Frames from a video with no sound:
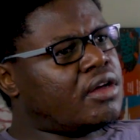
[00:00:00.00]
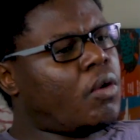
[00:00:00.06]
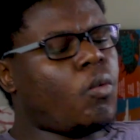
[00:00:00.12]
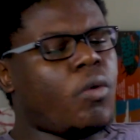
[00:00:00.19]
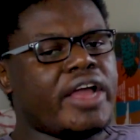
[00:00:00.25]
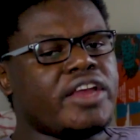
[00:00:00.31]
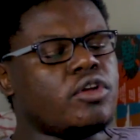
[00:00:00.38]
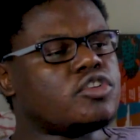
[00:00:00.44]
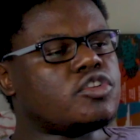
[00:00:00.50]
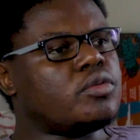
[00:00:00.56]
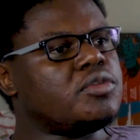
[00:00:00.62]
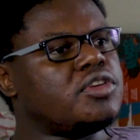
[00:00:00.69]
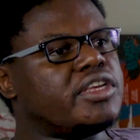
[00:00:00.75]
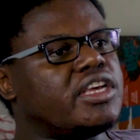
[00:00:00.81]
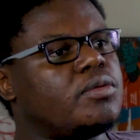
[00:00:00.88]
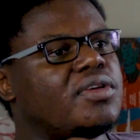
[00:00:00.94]
Why not
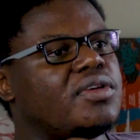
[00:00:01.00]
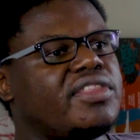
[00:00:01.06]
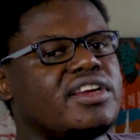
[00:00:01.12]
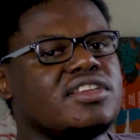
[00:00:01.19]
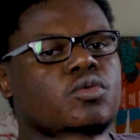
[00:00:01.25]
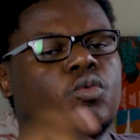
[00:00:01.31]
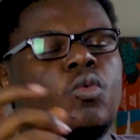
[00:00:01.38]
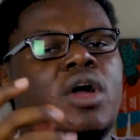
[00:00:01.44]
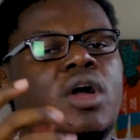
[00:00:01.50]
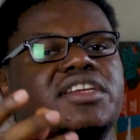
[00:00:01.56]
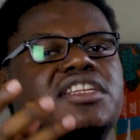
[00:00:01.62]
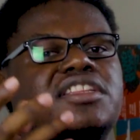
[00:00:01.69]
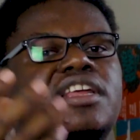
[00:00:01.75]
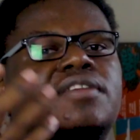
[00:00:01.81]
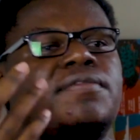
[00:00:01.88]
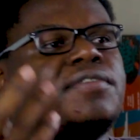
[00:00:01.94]
communicate what that is? What
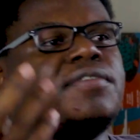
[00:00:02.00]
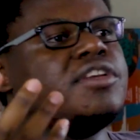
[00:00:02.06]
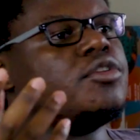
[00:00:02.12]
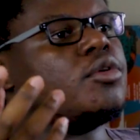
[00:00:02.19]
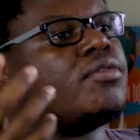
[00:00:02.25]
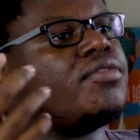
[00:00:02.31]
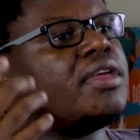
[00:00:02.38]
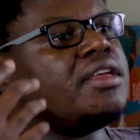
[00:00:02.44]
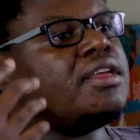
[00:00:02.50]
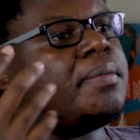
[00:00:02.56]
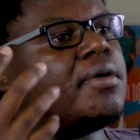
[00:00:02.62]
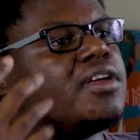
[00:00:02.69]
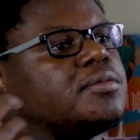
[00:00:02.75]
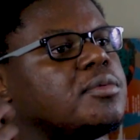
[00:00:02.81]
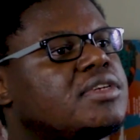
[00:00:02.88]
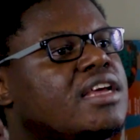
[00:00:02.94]
did that video of the
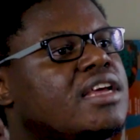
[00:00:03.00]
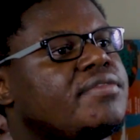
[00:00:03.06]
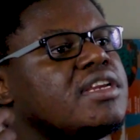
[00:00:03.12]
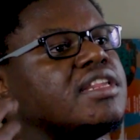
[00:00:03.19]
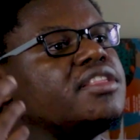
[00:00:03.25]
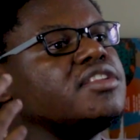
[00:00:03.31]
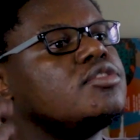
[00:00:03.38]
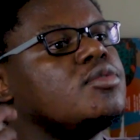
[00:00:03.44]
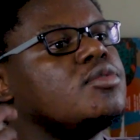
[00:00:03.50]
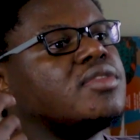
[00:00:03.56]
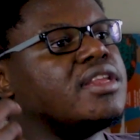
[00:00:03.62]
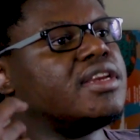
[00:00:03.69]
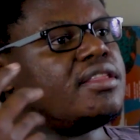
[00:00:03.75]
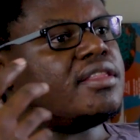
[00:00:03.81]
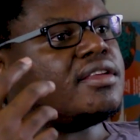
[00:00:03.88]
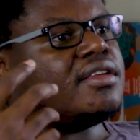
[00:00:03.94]
e-passport have anything to do with
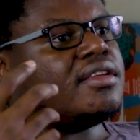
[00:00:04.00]
anything?